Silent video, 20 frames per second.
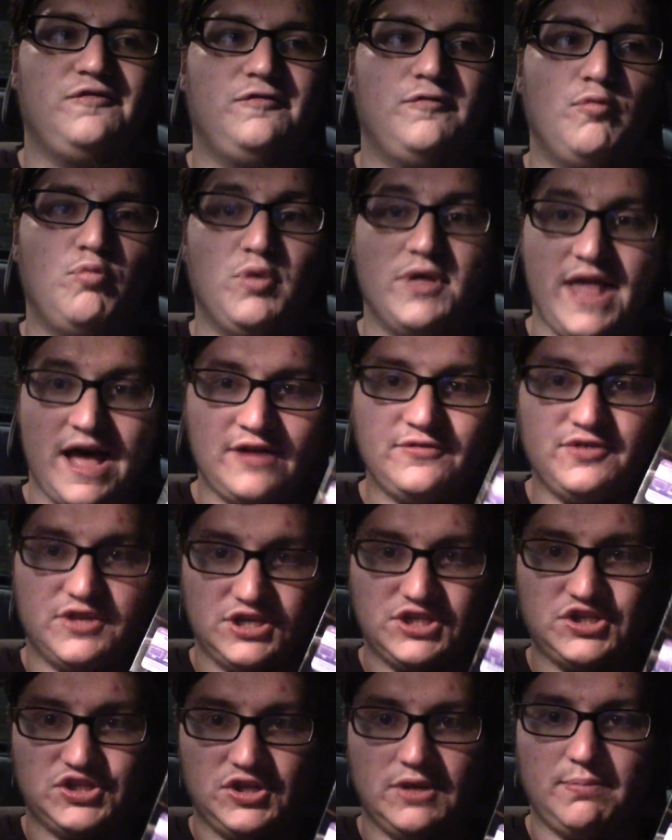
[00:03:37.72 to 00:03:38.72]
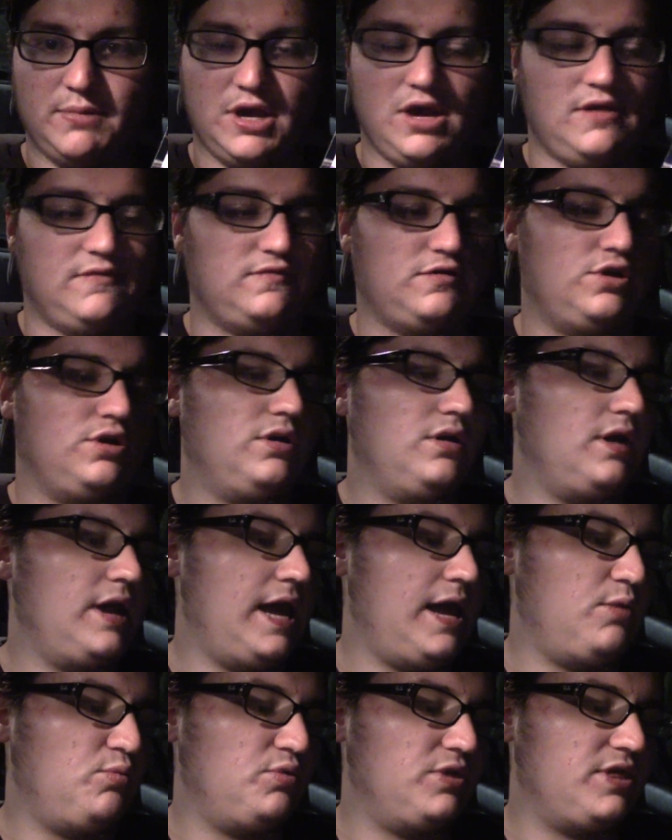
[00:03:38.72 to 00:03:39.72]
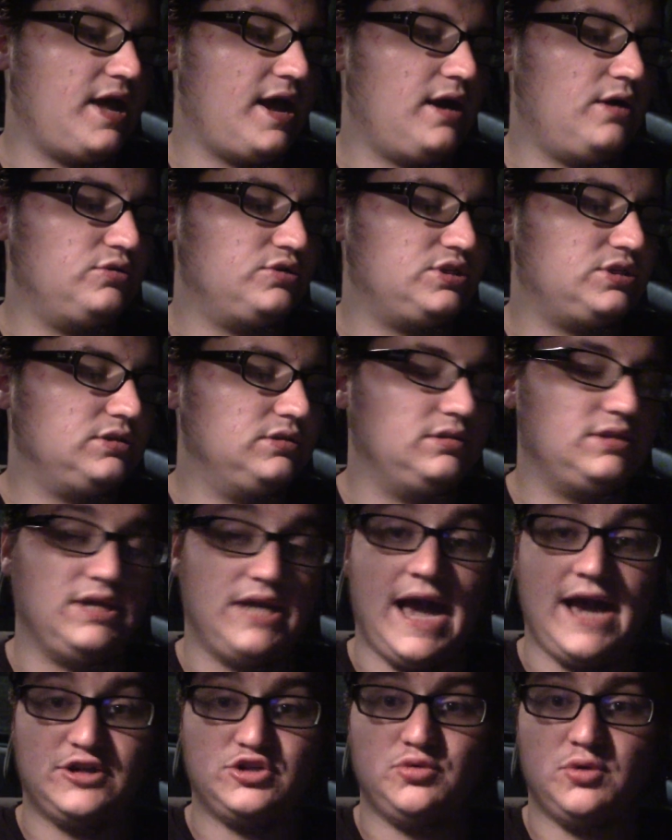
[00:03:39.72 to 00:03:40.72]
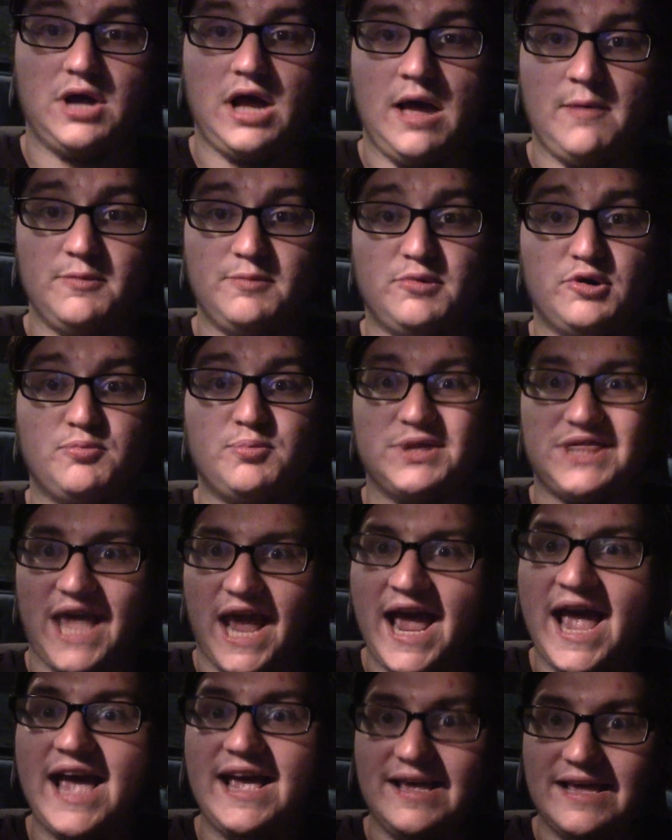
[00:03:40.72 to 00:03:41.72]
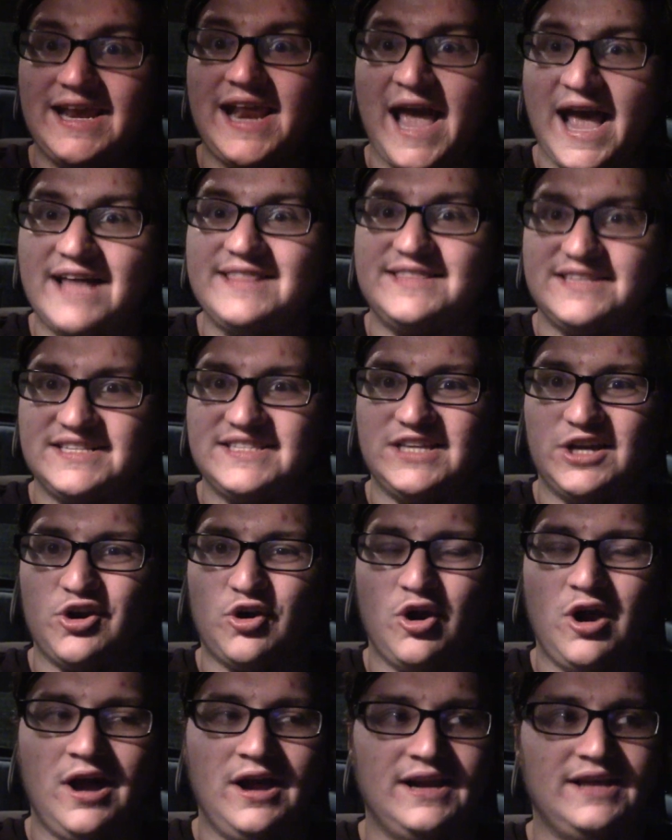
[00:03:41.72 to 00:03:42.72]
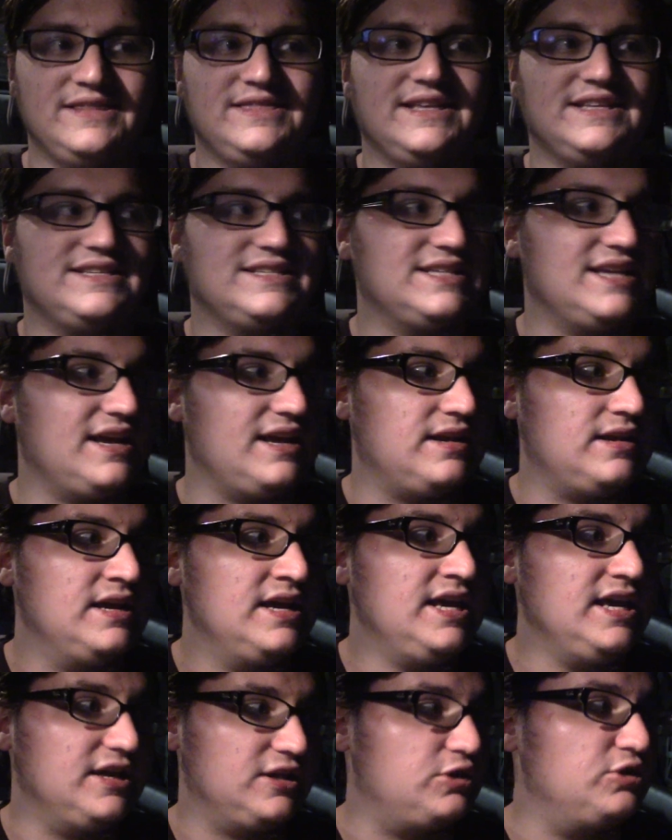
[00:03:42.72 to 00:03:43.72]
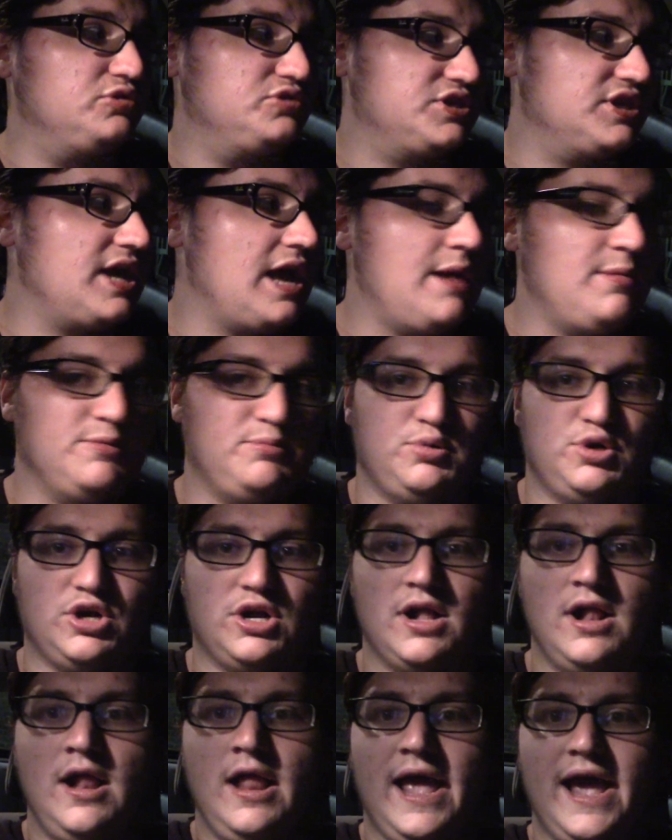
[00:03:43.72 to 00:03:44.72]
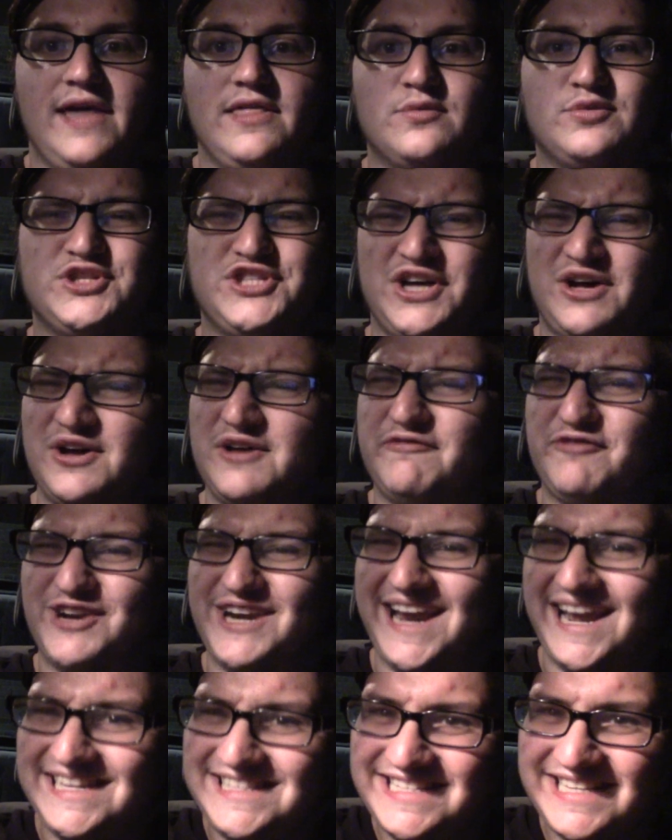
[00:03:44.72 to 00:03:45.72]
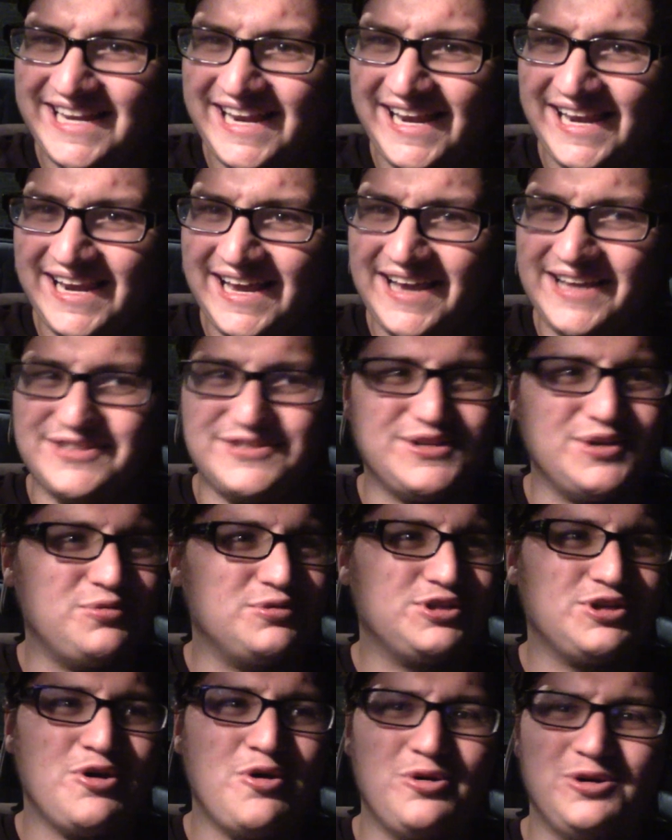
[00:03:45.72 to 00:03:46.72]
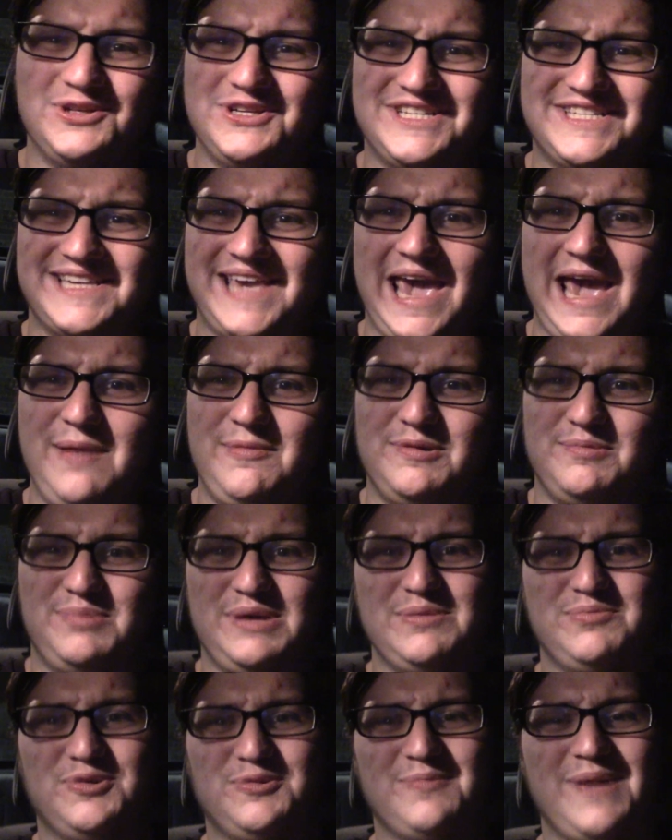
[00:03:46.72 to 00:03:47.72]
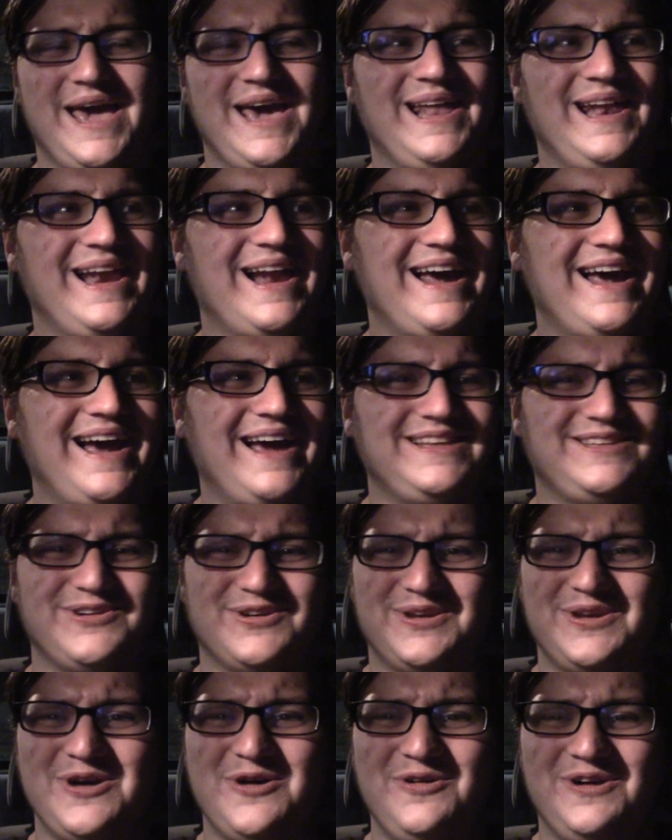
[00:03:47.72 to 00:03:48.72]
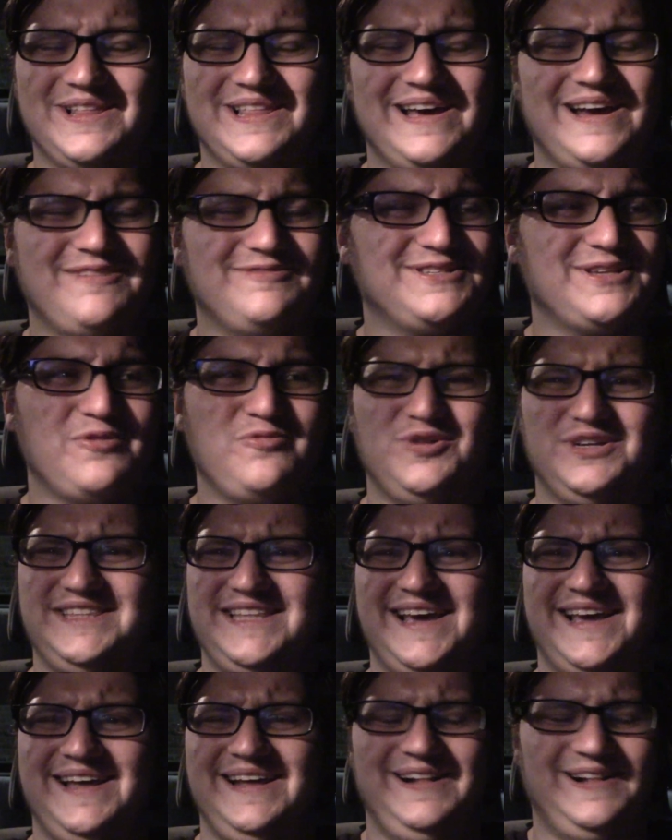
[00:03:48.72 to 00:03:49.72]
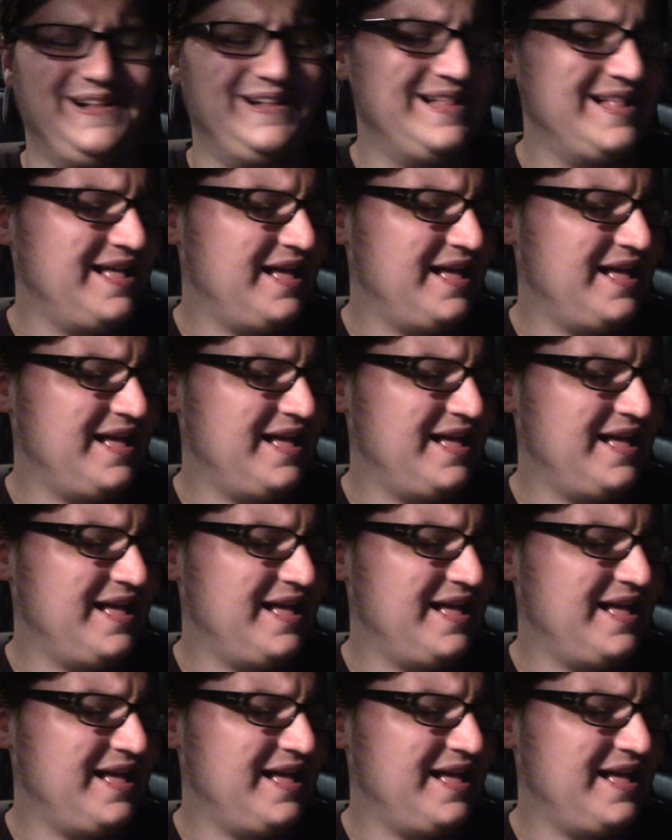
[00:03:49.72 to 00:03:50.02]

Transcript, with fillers: without this slipcover and without the actual comic book, but they it had the sticker on it that said includes the comic book, and they were selling it for 19.99. So they were totally scamming people, man. And I, I took note of that. I was like, what the hell?